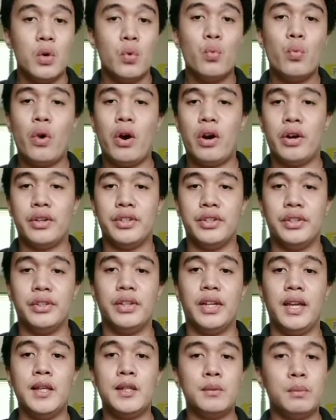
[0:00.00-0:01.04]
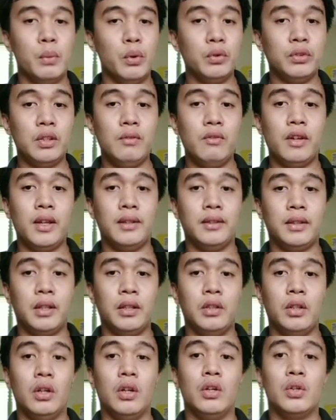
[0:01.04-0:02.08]
One is
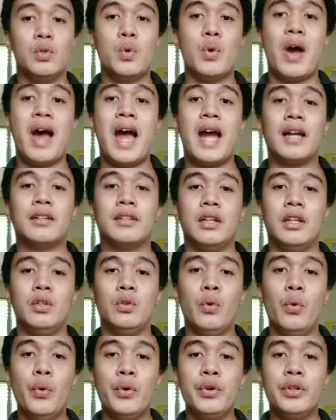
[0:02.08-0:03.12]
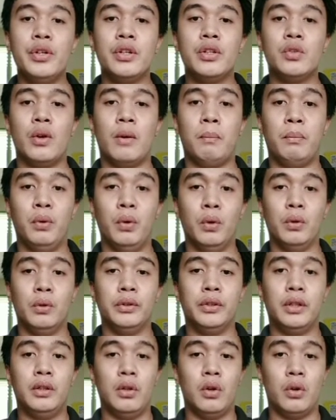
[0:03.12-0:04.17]
motivated to act in order to uphold
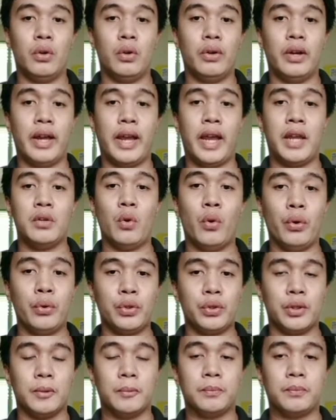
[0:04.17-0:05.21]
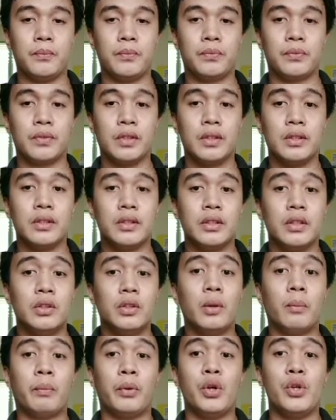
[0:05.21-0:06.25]
the law and order.
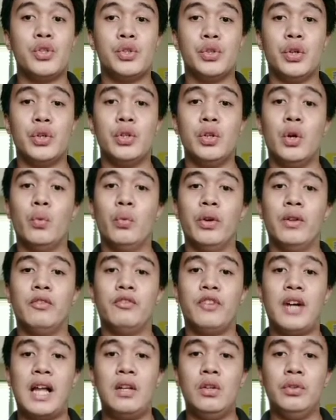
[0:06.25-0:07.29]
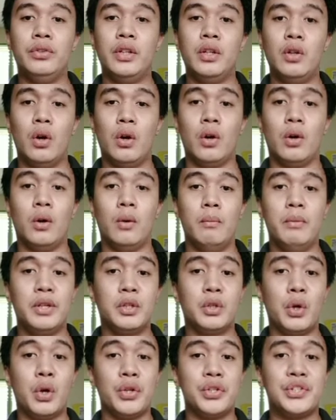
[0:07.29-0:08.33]
The person will follow the law
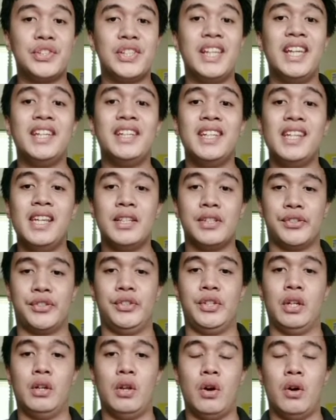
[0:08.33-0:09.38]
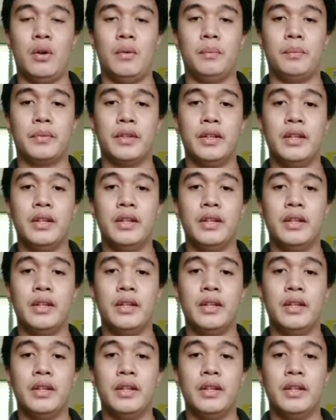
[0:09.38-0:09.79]
because it is the law.